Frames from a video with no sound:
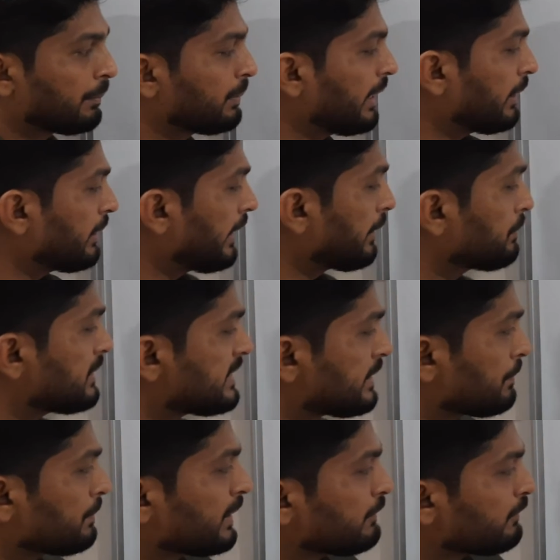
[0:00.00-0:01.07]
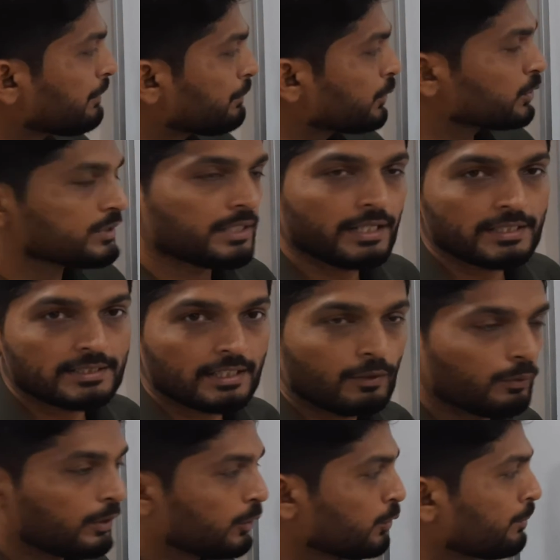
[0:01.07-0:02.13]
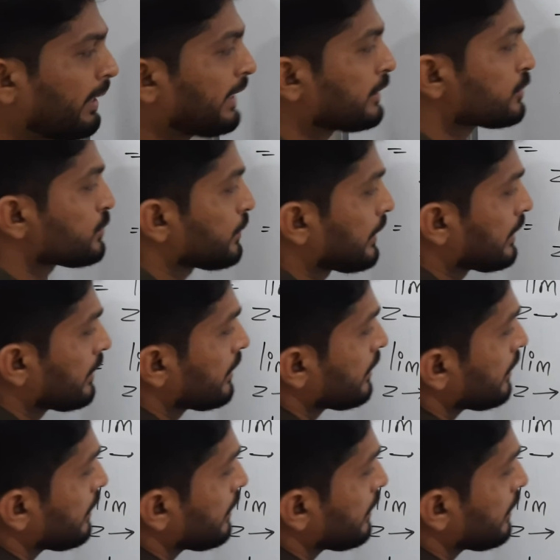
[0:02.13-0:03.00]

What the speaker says: Apply, that means simply we put z is equal to minus 1.